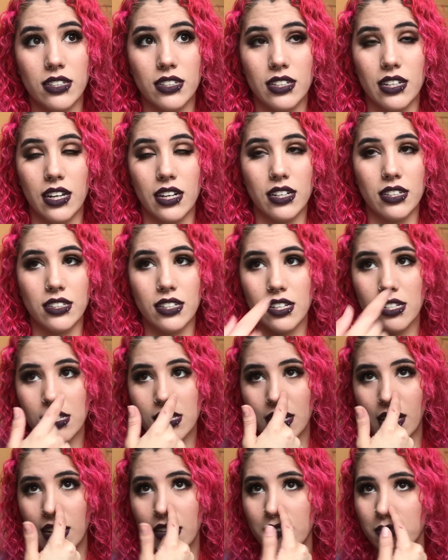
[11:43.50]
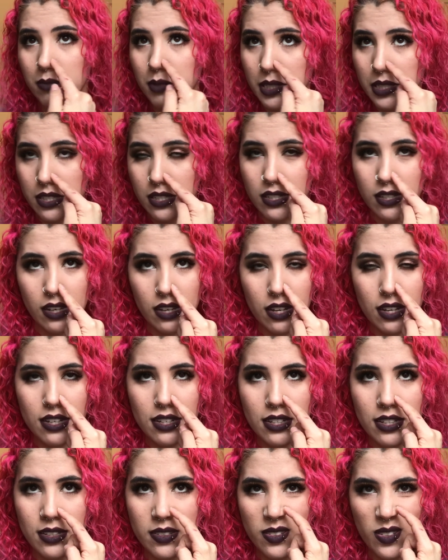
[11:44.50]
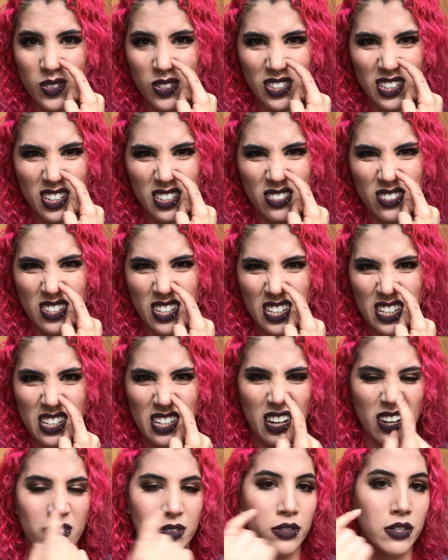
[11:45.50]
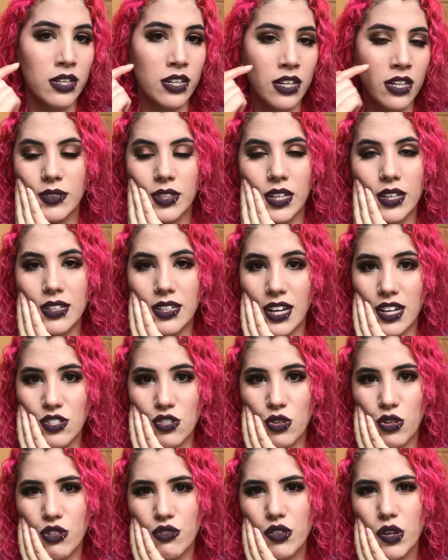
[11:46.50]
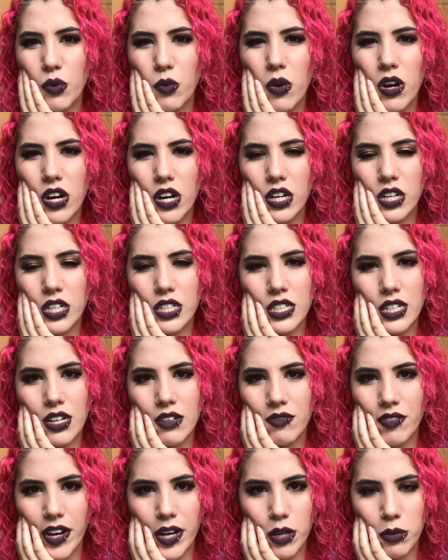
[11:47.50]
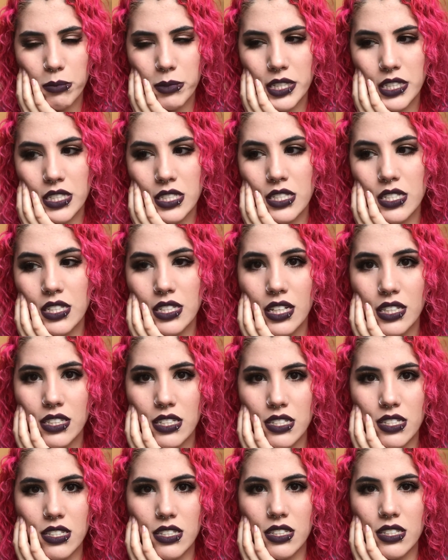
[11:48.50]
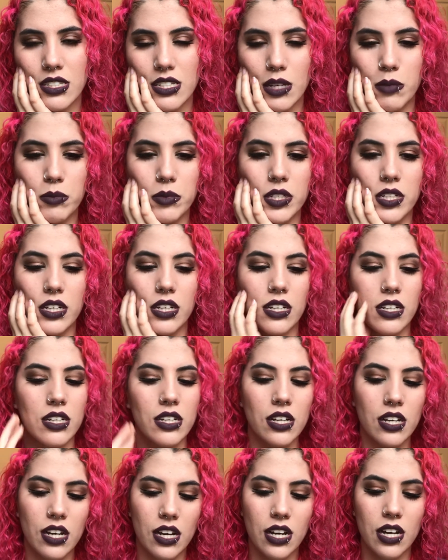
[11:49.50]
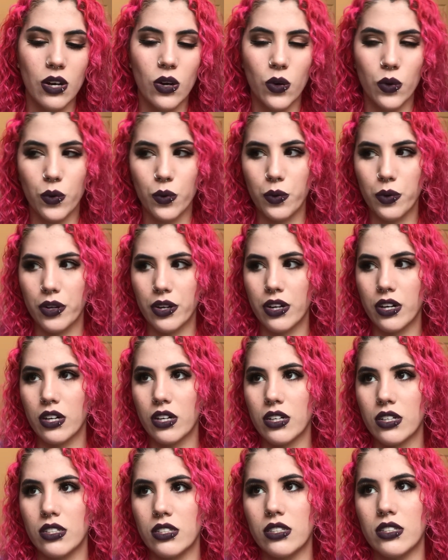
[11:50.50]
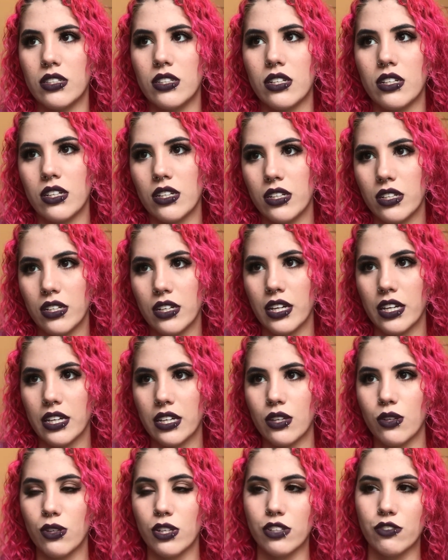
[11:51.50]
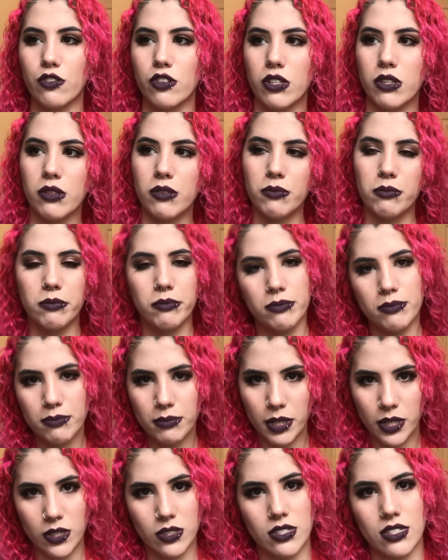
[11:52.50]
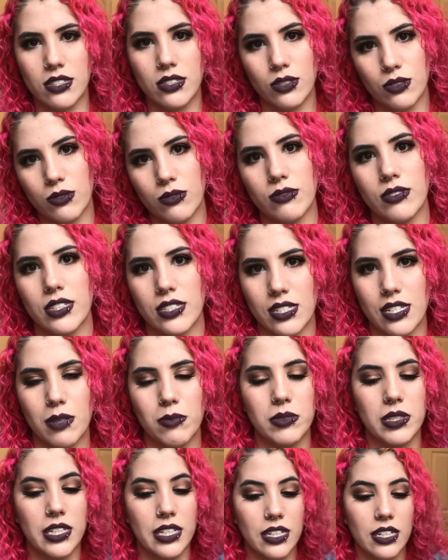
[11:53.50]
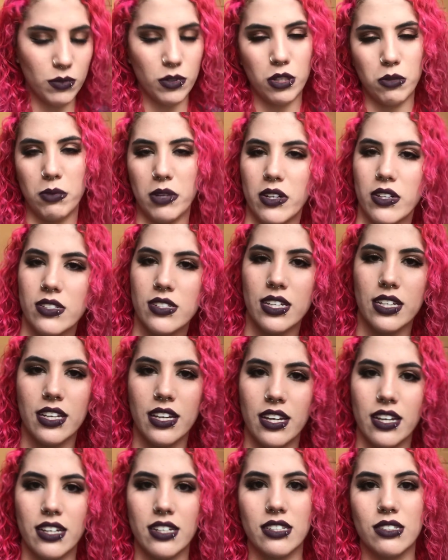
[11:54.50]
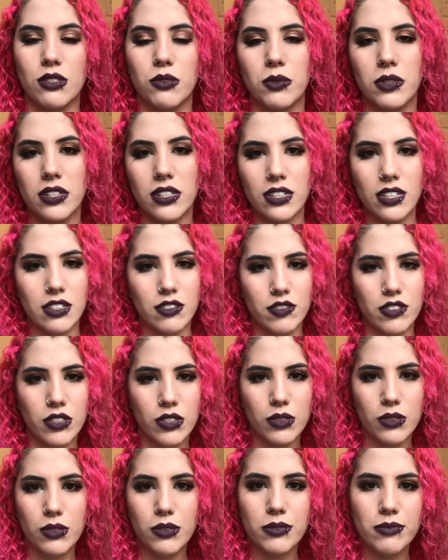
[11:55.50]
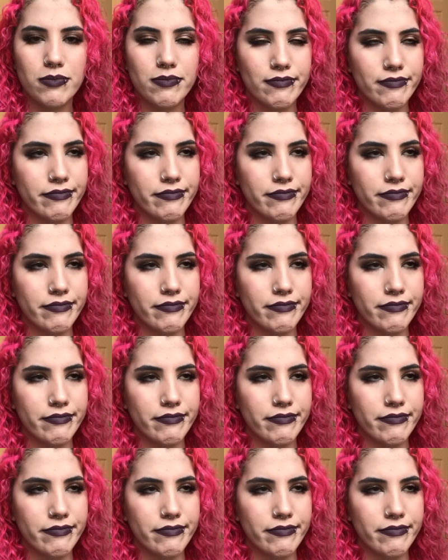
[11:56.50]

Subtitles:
getting this kind of piercing if you need to take it out. Yeah, so if you work in an environment that doesn't accept it, or like you live with parents that don't accept it. With parents, I can't really give you